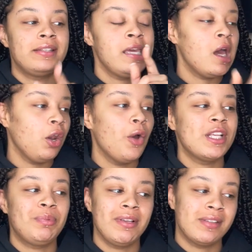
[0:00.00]
Tion
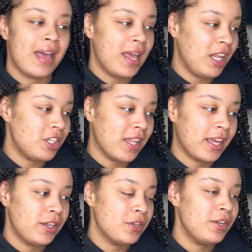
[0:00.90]
always brings the energy,
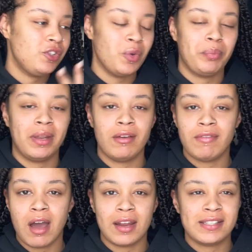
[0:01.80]
like he's always jumping
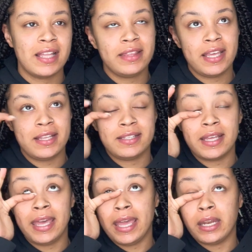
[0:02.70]
around. I said
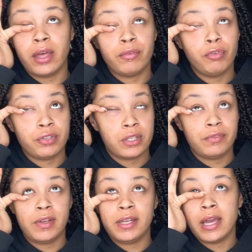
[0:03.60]
this in
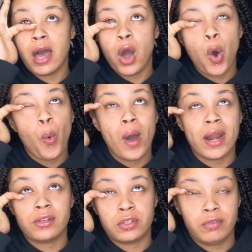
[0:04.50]
Russ's video
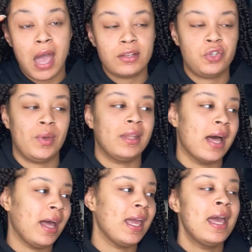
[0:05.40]
when I just reacted to it.
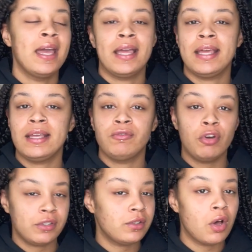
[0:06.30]
Like, he,
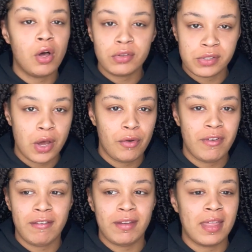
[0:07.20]
Russ is
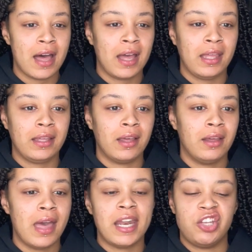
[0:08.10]
also very,
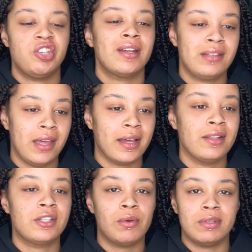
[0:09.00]
like, energetic,
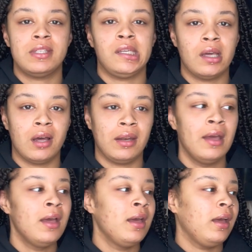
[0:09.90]
and so is Tion.